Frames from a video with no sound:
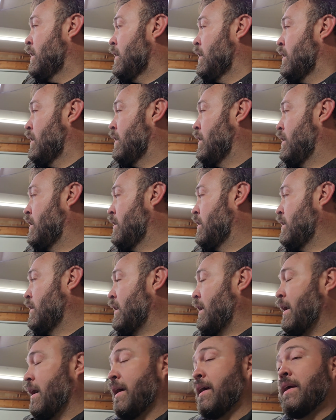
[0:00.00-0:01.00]

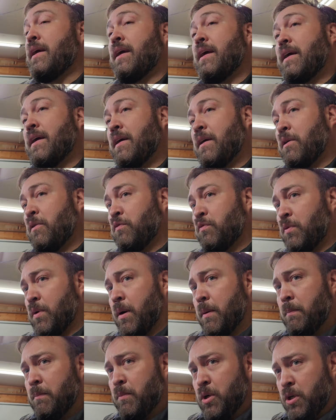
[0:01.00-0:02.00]
I have
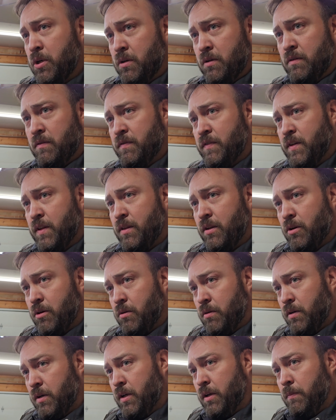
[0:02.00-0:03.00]
removed the
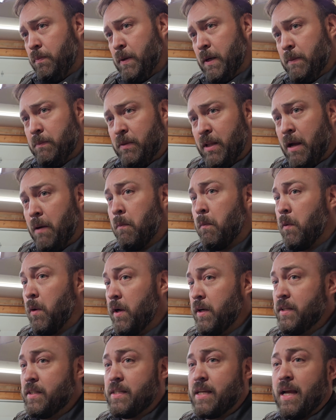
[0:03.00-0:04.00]
oil pump that
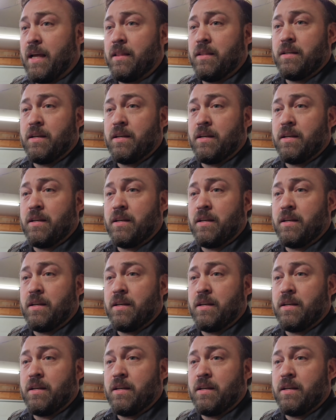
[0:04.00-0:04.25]
was on the